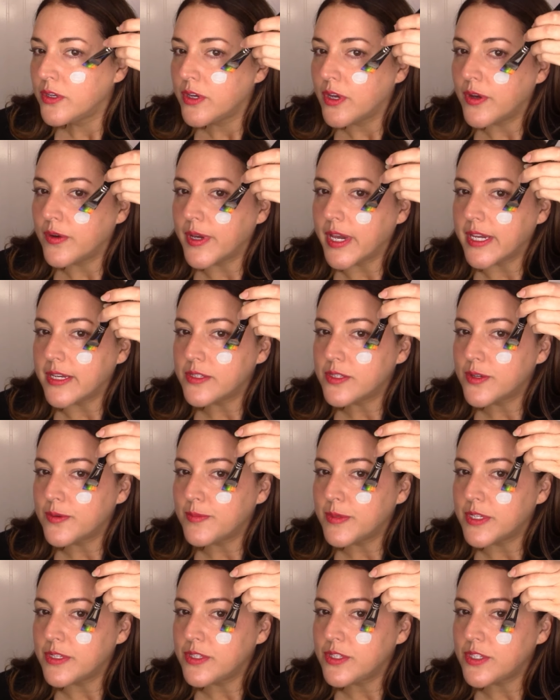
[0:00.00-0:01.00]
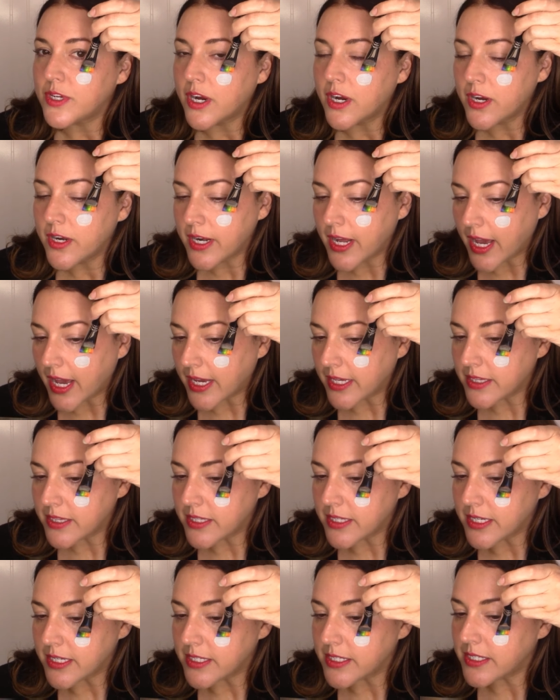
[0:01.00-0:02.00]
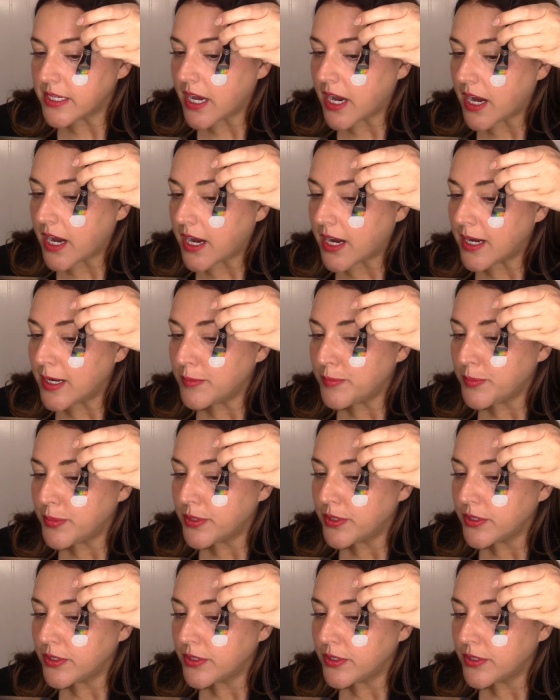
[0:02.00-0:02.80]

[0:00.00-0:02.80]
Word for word: Okay, so I'm going to start at the top